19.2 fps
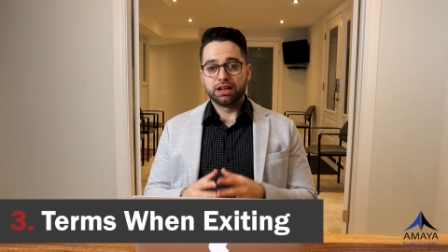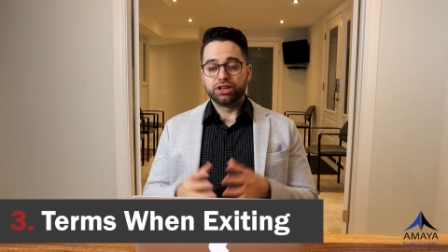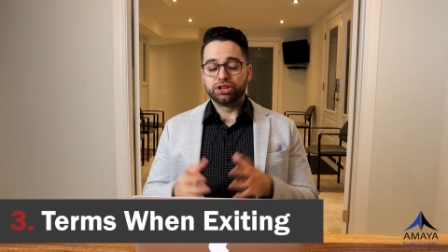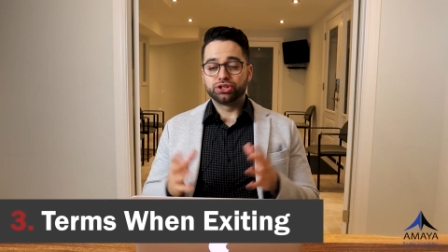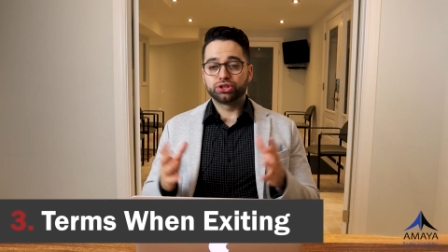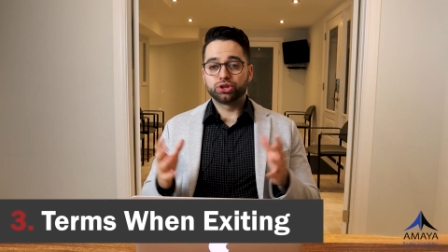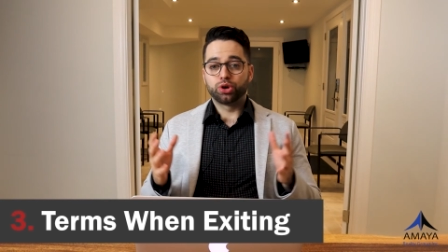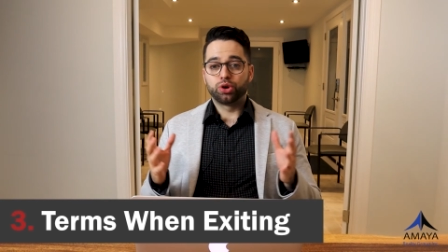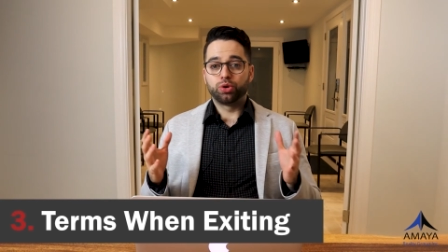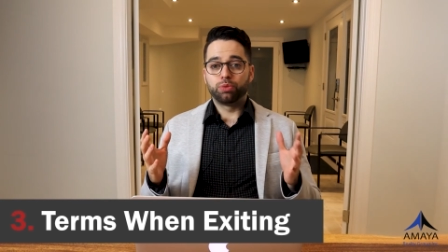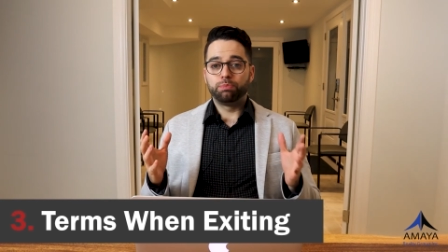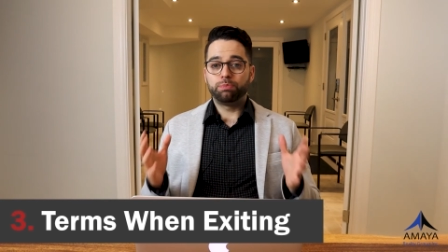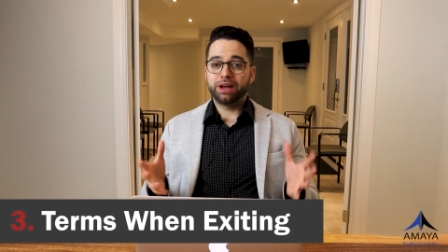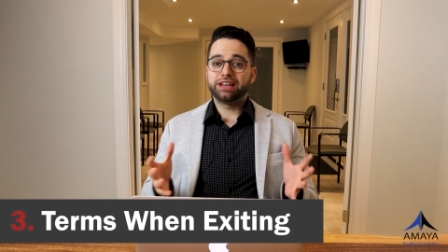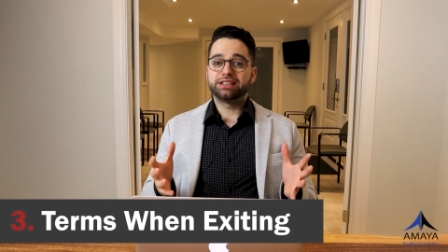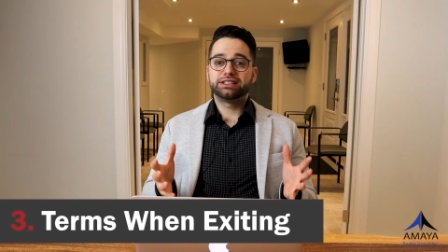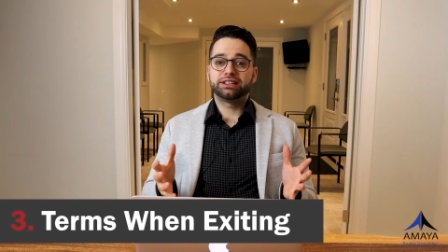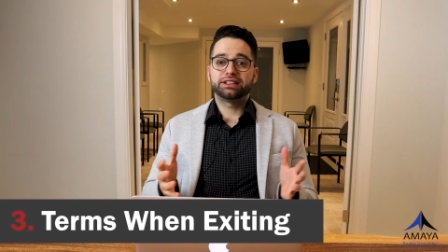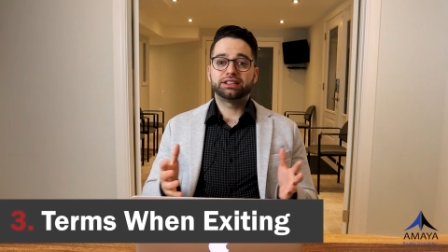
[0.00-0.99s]
So
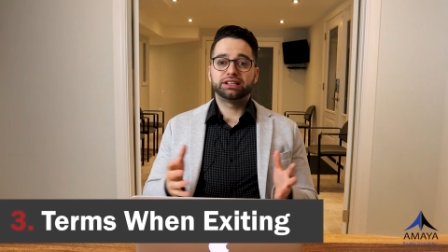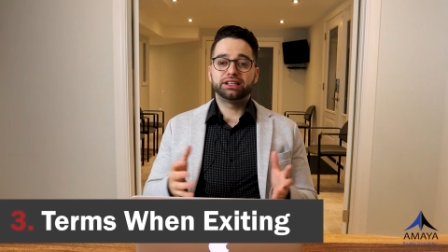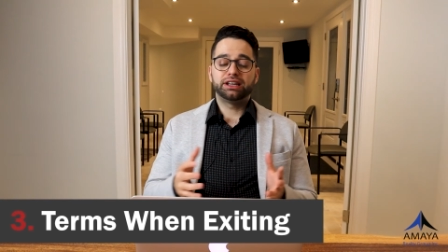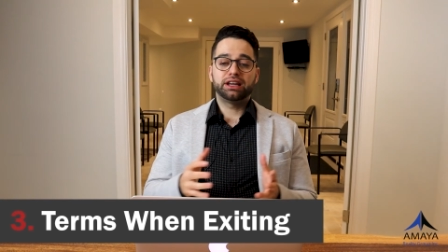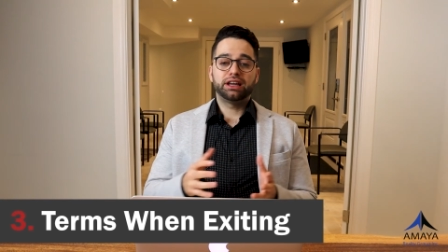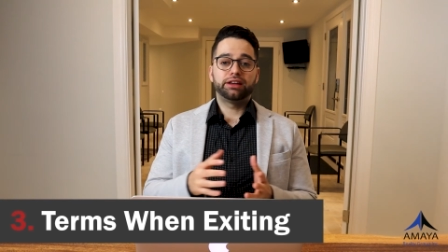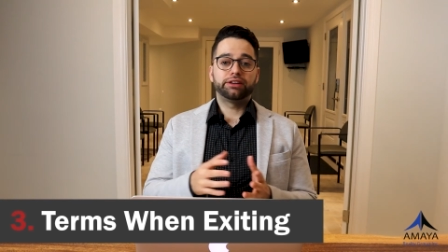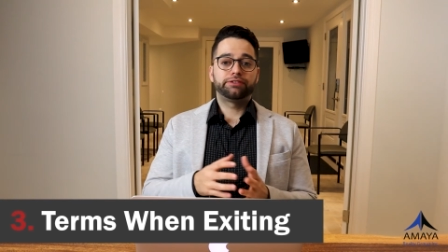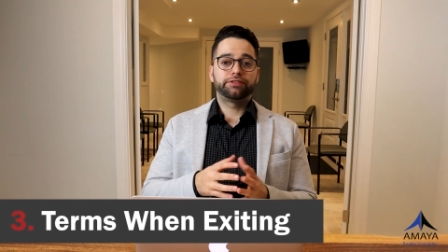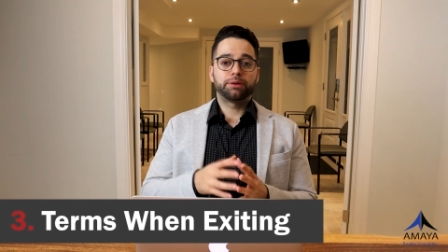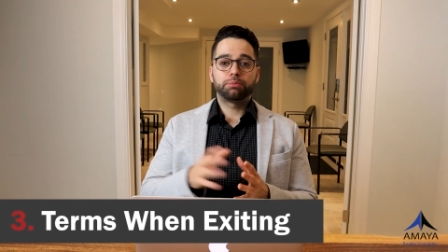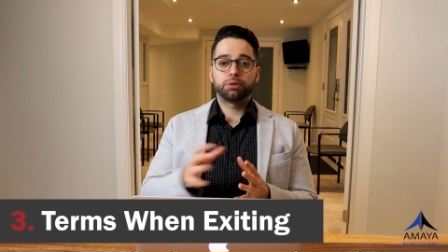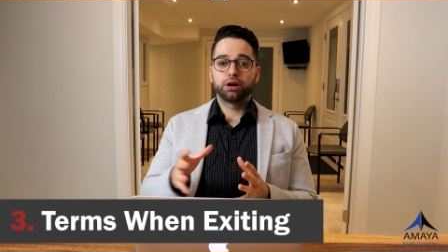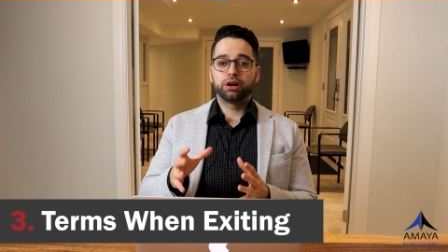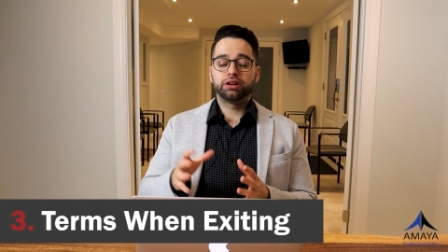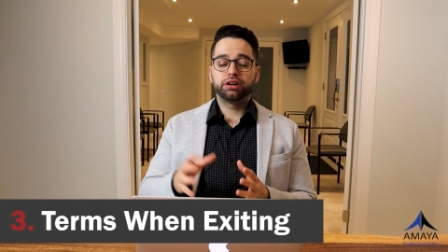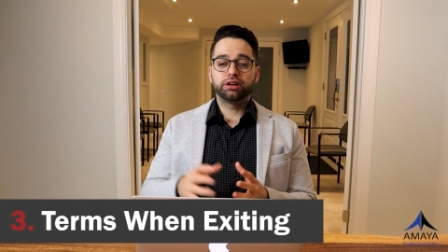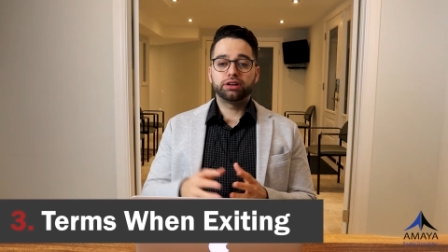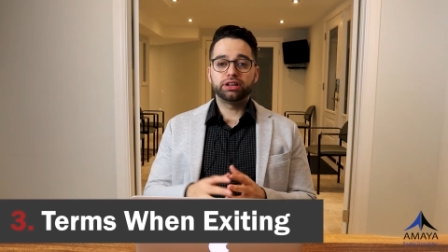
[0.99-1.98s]
basically, if a
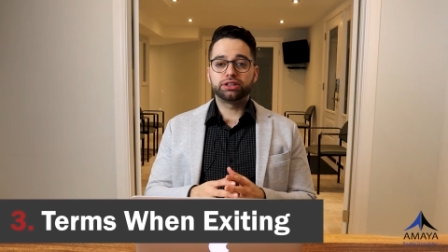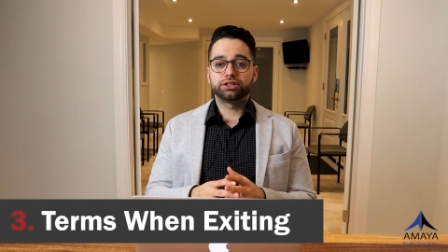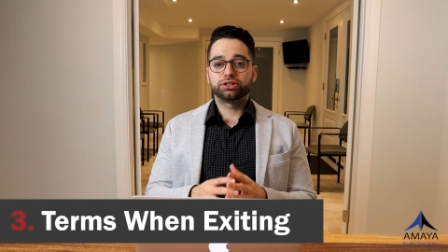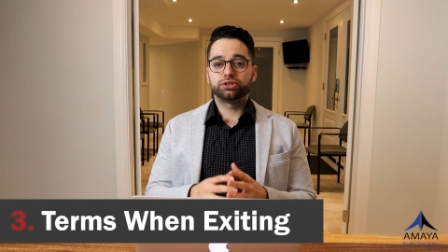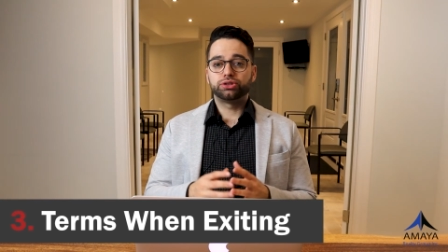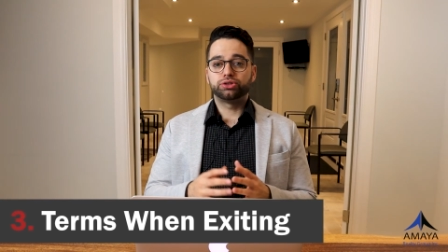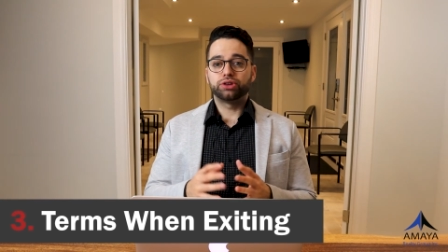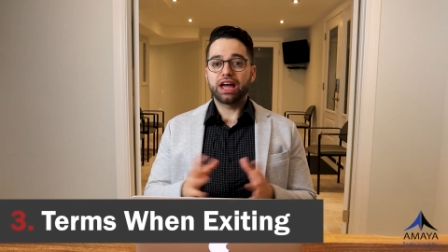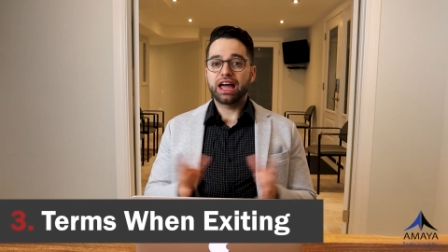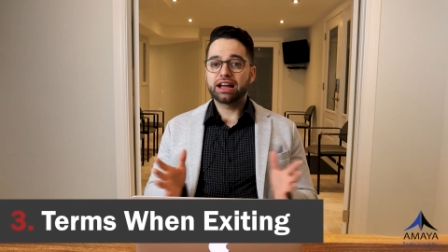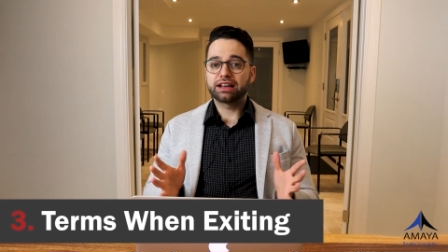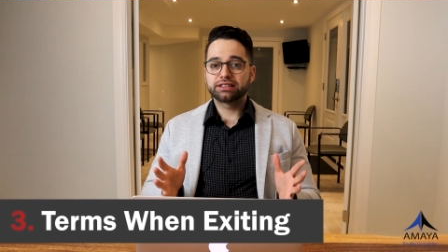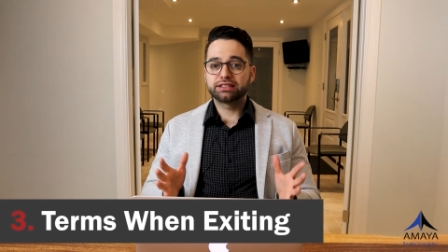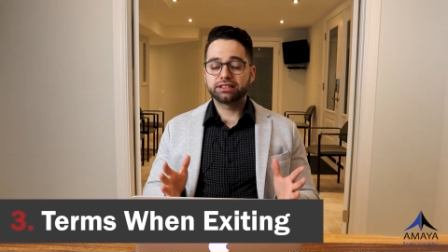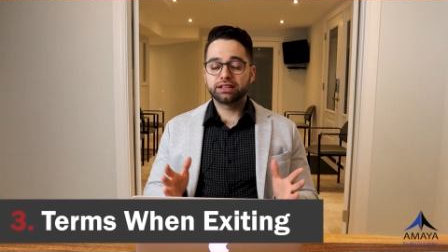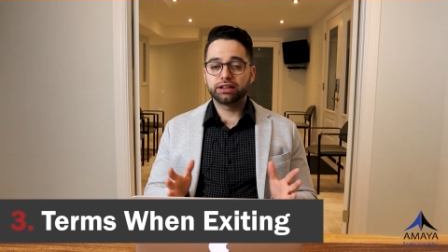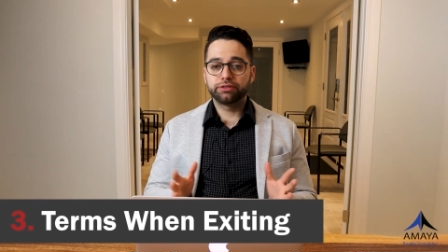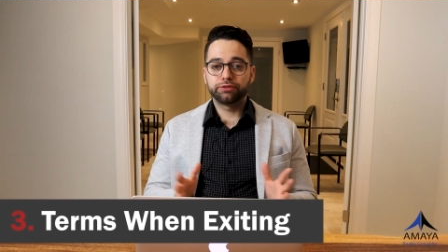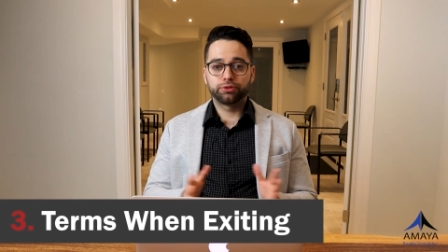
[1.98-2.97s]
partner needs to
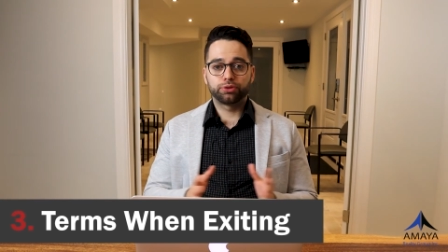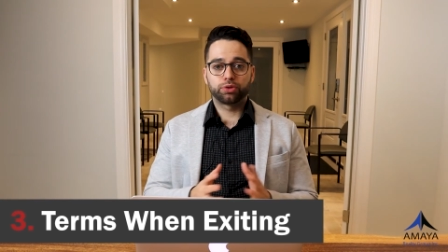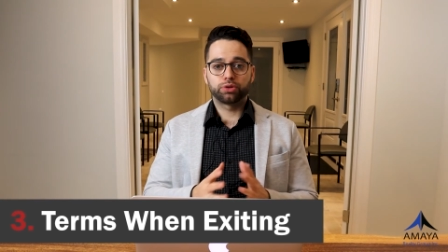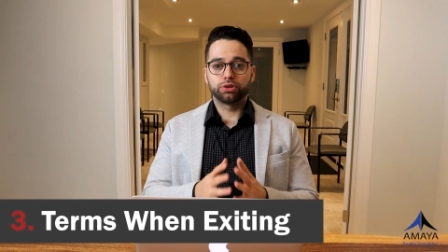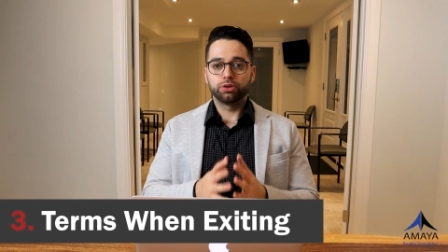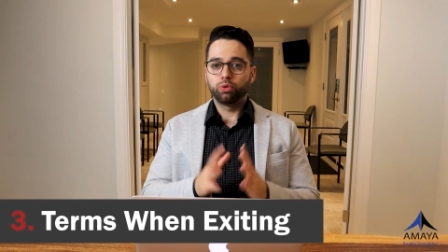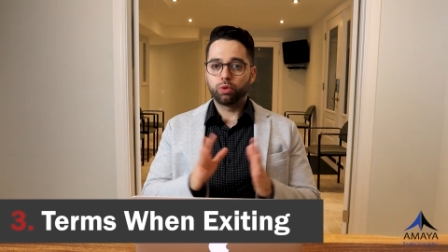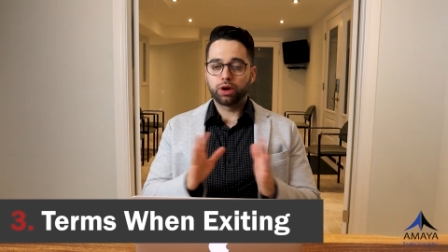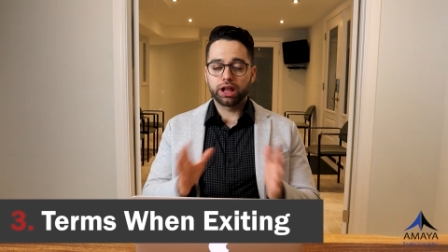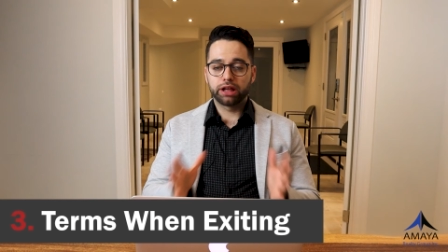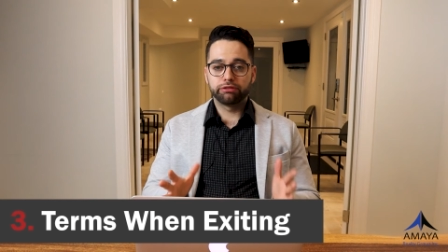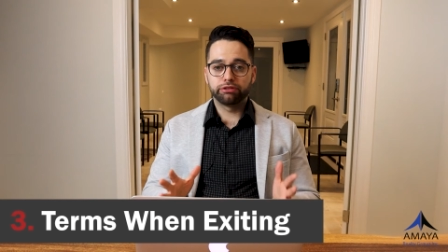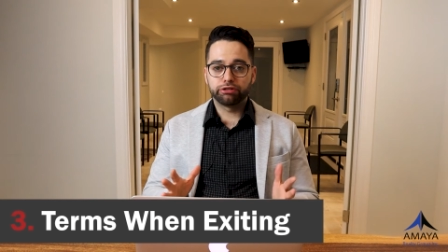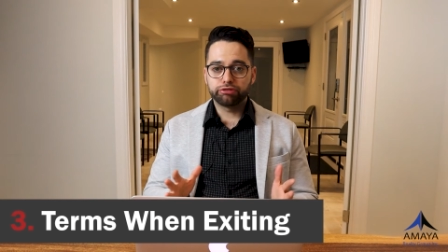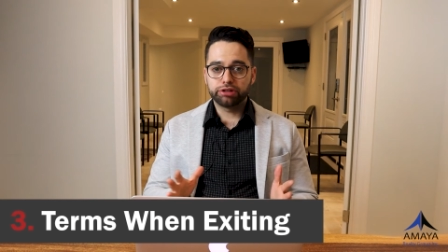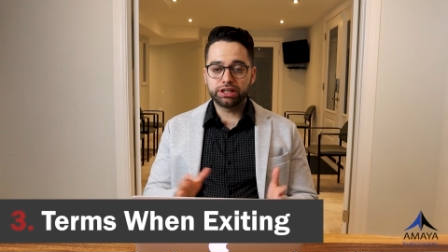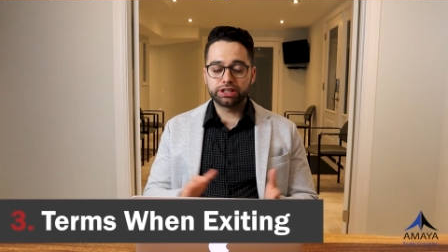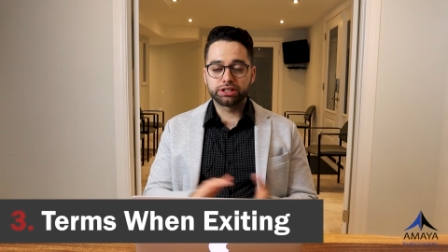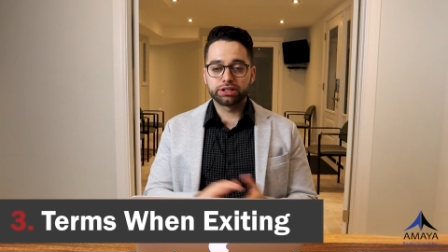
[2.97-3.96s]
exit for whatever
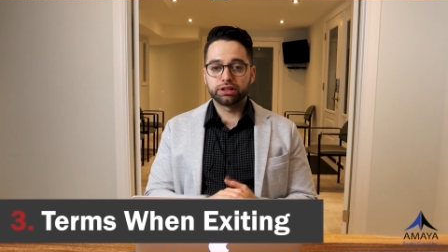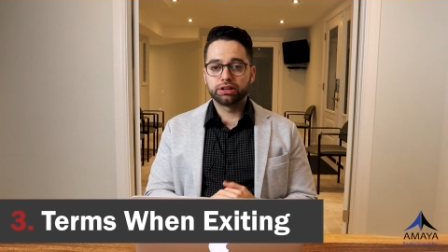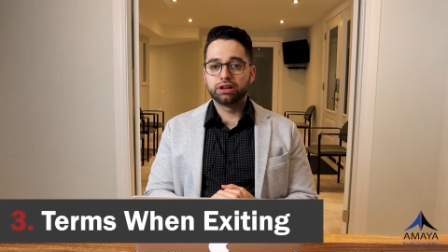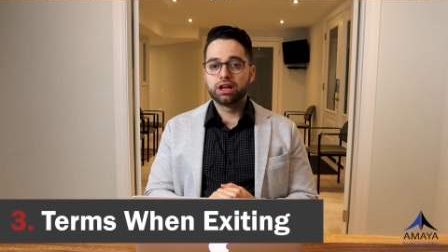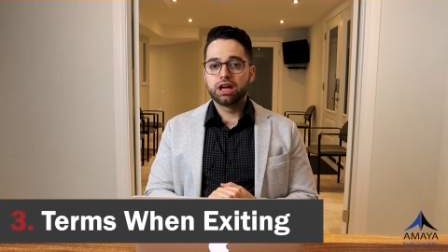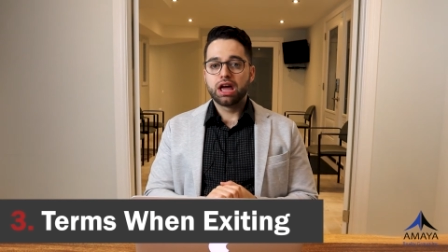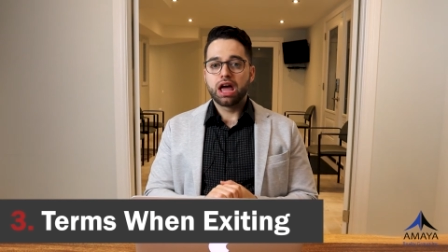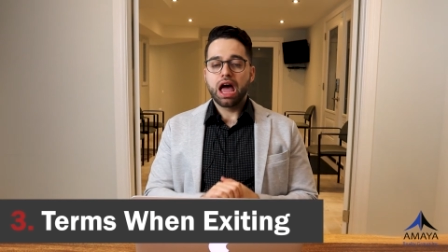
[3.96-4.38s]
reason,